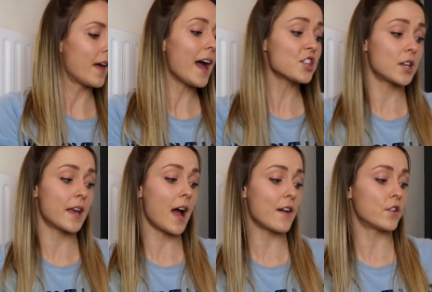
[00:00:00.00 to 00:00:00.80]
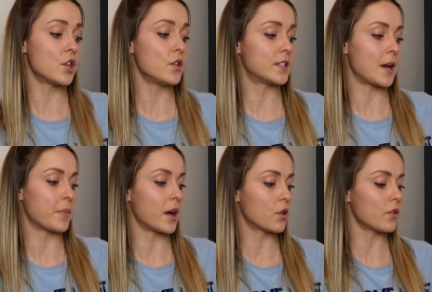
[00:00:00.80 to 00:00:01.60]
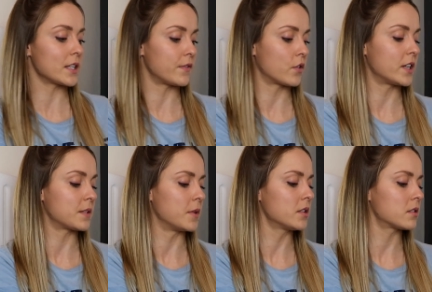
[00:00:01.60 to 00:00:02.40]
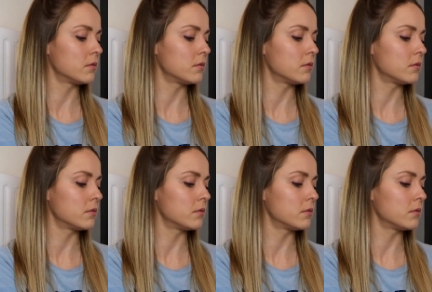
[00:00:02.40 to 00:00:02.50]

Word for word: that actually I haven't used yet, but I got this for Christmas.